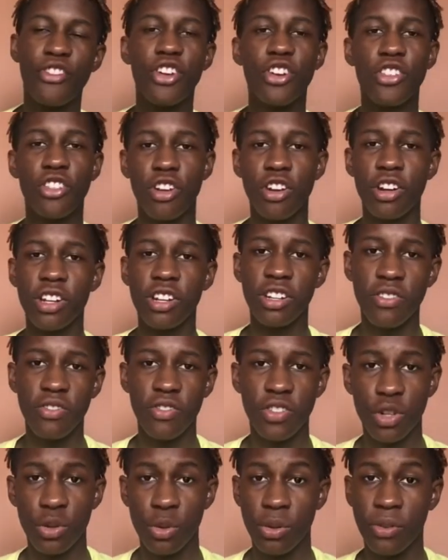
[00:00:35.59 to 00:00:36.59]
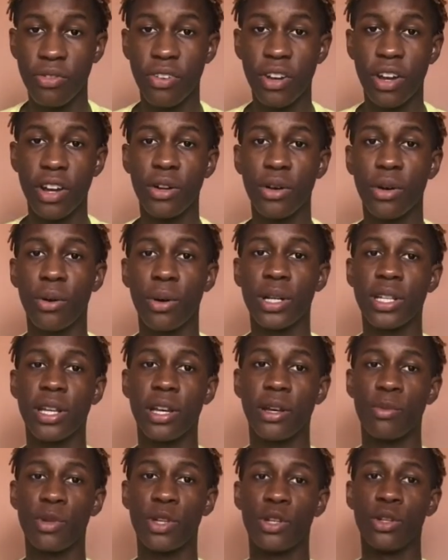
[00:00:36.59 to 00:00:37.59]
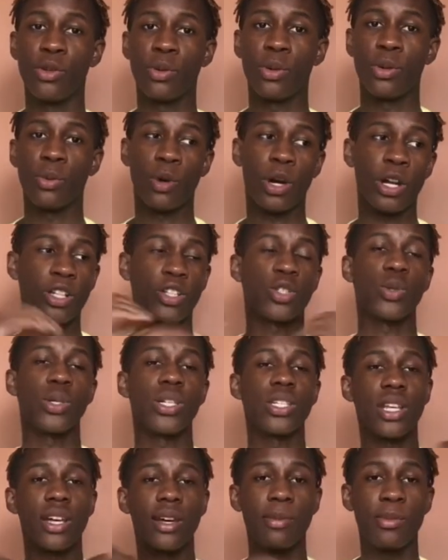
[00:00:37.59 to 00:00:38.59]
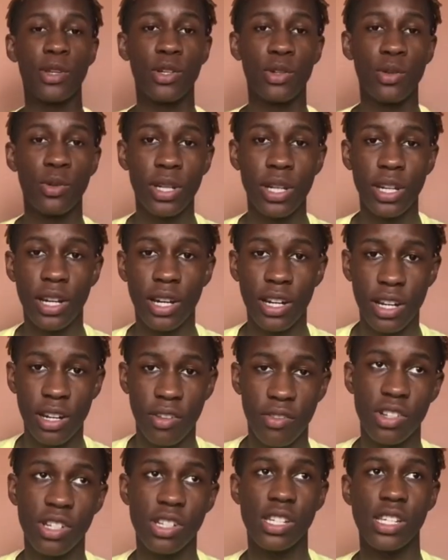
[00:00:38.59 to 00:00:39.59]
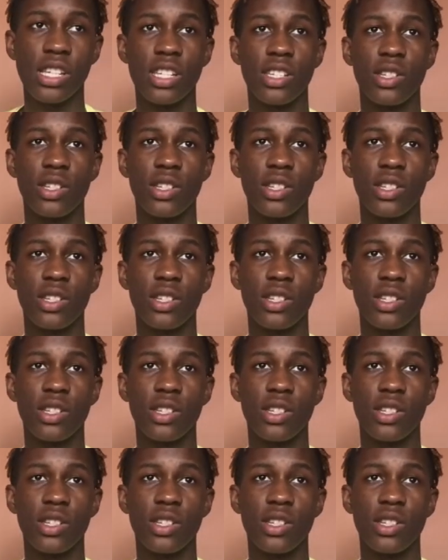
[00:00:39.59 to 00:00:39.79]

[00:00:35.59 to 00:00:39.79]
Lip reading: Further on in the video, you'll find out what I'll be doing, what twist I'll be doing and everything.